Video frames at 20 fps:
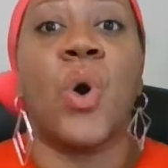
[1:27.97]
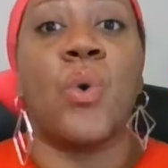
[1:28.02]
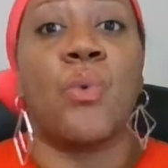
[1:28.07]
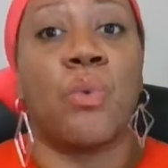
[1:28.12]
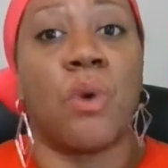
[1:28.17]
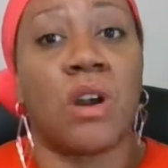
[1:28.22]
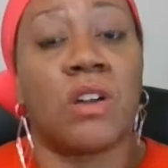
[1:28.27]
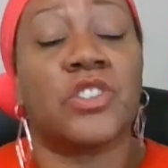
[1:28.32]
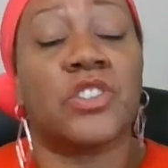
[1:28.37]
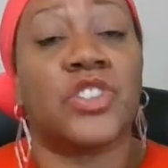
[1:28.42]

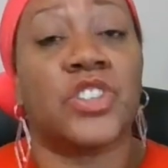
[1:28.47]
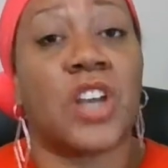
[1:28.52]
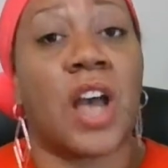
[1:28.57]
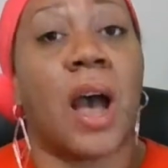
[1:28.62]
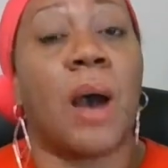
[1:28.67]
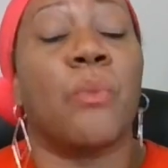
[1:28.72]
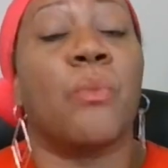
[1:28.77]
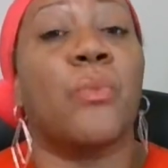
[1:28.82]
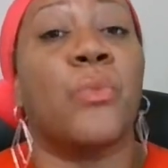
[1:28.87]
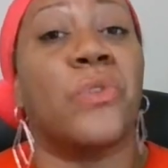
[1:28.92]

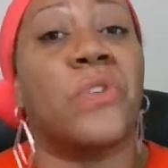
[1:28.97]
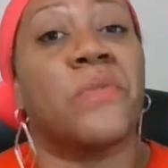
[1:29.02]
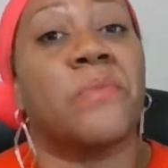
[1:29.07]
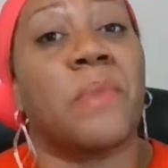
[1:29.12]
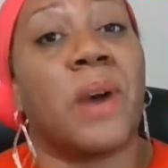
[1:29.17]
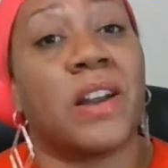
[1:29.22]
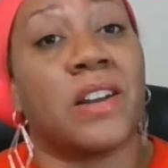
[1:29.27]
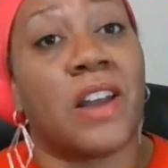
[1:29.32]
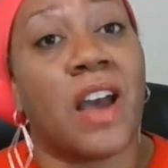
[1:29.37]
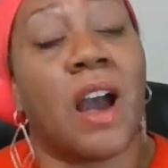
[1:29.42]
workshop with
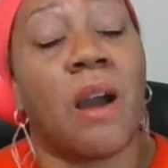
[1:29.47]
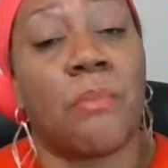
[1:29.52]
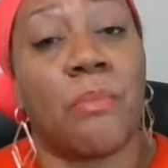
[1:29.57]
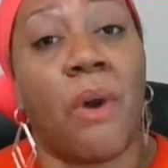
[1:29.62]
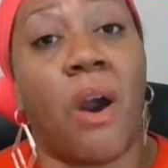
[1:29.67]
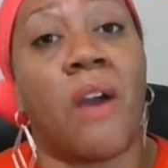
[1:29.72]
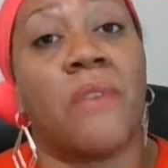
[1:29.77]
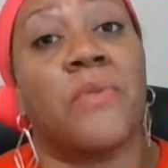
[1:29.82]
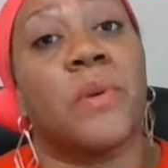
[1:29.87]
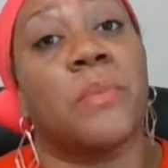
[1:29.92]
my
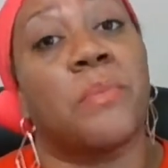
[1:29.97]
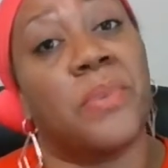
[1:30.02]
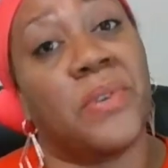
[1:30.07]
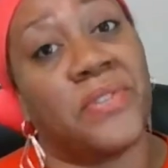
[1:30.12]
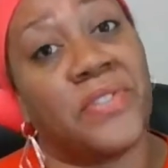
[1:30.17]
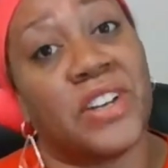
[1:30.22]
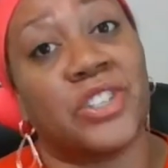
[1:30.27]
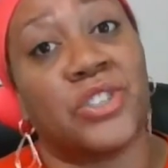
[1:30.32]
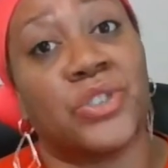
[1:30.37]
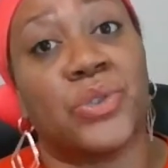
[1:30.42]
nonprofit
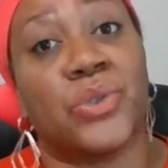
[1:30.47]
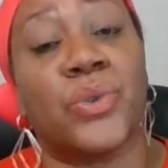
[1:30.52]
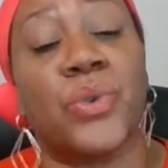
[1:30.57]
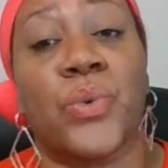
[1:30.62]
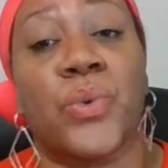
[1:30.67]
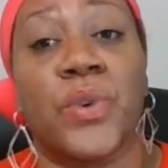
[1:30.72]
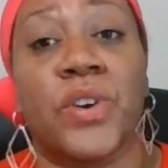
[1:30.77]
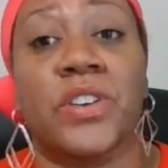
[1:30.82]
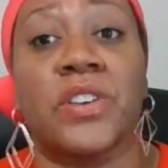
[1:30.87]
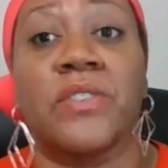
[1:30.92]
professional
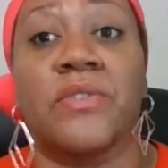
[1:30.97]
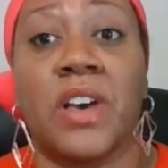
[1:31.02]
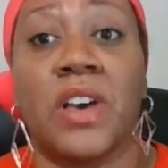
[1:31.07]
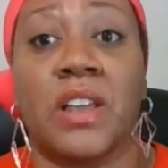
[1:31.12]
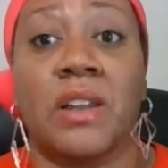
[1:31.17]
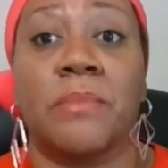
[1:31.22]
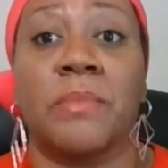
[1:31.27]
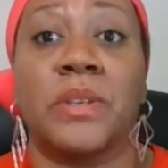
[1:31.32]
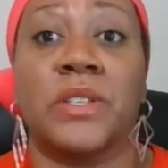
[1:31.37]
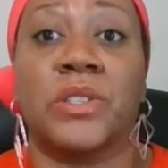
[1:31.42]
career
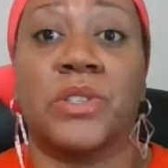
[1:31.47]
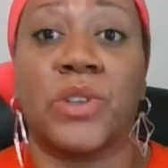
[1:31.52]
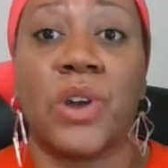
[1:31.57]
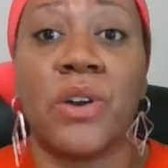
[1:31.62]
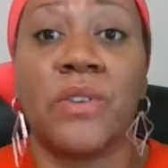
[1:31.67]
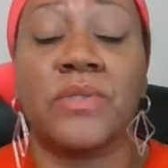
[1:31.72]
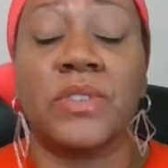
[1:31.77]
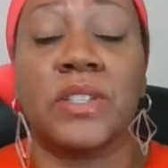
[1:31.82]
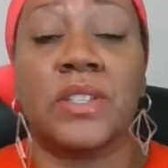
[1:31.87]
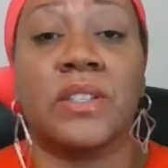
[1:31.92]
development
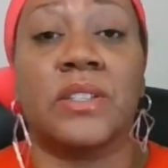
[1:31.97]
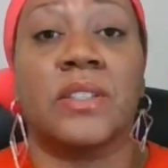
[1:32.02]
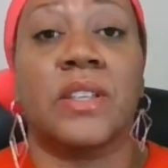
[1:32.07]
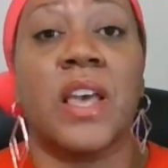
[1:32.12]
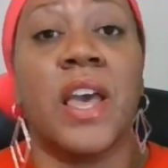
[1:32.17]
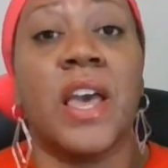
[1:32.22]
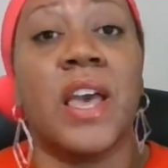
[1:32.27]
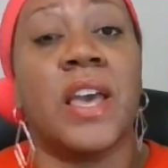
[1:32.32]
services.